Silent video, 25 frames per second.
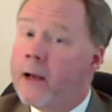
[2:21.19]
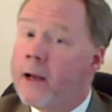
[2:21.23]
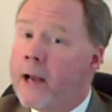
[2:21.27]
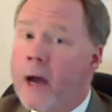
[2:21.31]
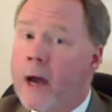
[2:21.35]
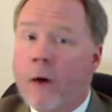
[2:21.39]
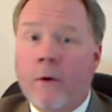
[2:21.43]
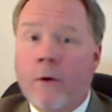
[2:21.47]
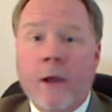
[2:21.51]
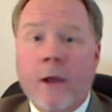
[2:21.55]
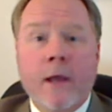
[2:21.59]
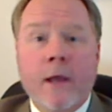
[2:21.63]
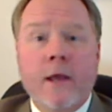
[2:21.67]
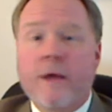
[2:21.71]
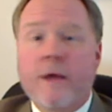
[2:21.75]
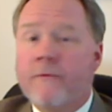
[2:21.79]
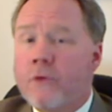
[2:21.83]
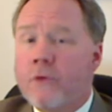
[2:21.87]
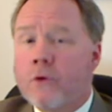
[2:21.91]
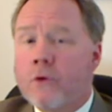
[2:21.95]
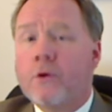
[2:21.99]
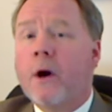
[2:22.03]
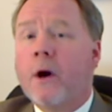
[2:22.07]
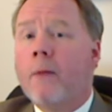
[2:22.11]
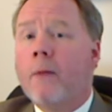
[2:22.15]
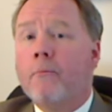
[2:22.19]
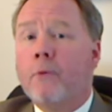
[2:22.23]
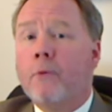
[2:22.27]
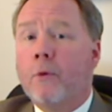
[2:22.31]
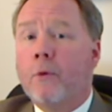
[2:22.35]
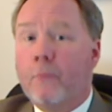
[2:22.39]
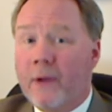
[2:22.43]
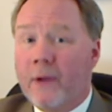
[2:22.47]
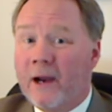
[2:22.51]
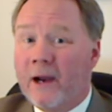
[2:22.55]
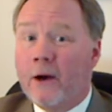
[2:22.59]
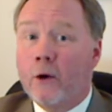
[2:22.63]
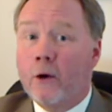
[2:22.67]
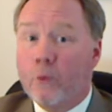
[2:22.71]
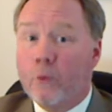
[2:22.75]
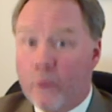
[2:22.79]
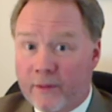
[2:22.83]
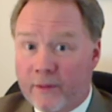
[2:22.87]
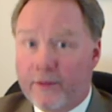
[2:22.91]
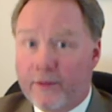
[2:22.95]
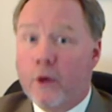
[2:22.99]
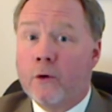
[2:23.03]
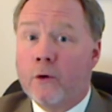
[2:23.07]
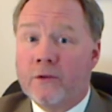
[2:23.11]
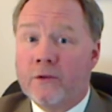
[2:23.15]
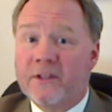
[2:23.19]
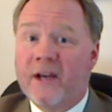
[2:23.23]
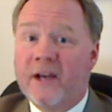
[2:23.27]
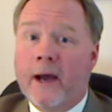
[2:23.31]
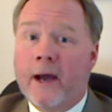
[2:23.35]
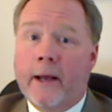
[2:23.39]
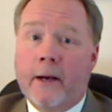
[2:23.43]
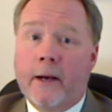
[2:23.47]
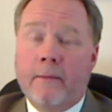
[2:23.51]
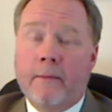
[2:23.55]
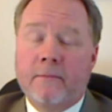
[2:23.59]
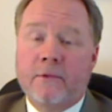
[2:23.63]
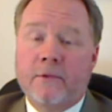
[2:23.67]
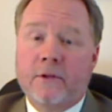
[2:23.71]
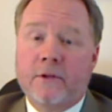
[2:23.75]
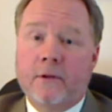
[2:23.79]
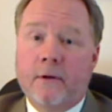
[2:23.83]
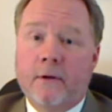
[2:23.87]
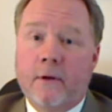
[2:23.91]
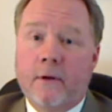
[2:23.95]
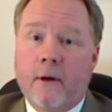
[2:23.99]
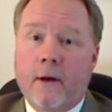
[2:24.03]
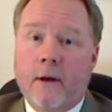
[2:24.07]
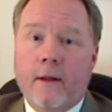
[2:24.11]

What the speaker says: Now, if you come prepared with those items,